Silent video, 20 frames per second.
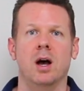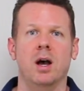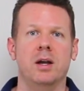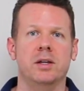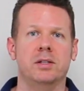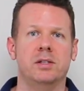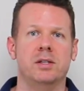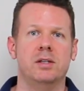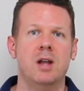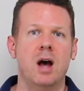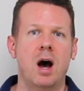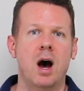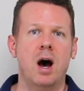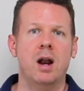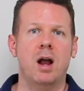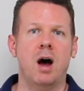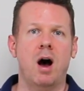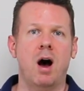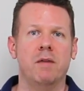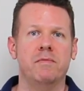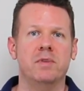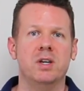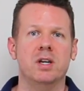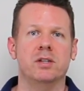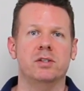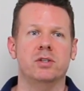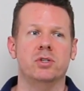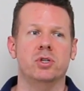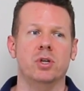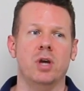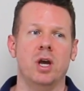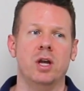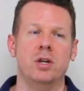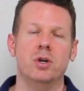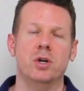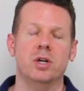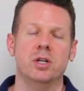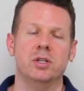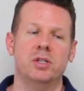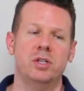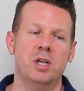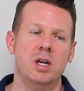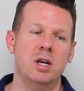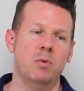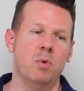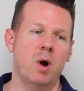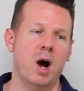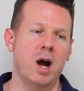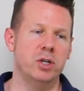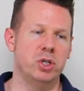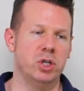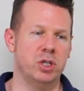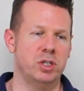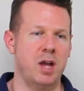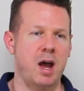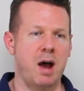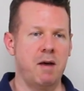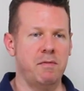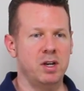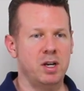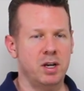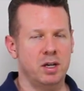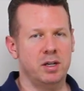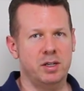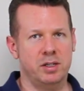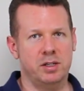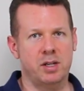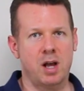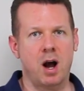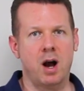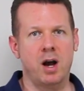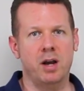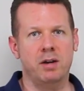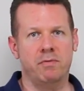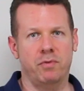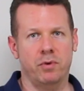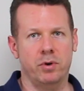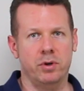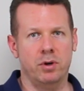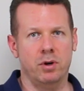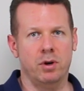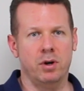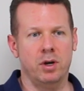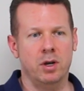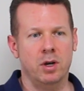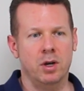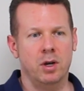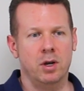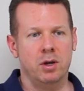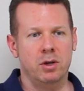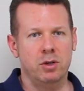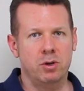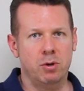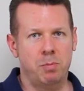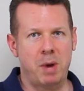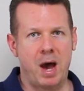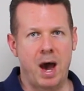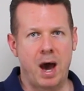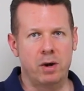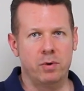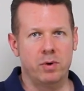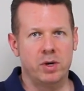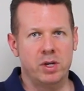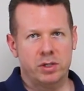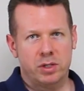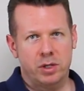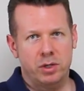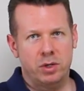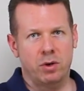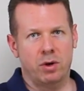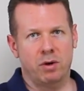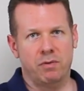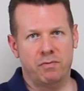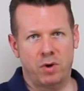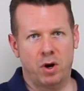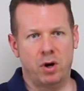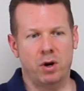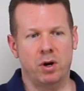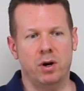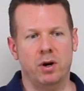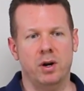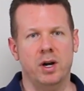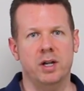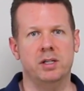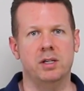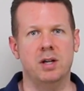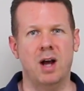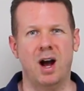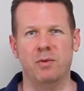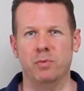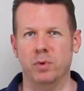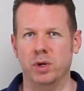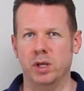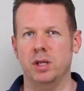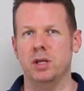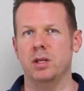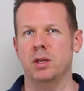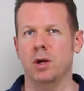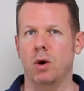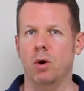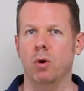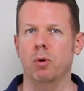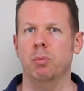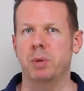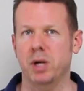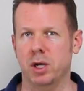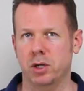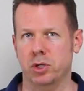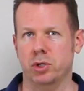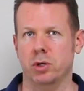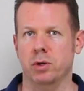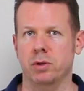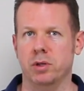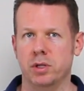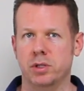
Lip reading: It's not obvious, and you can see why just having a design for your batteries and your inverter, it's not really the whole picture.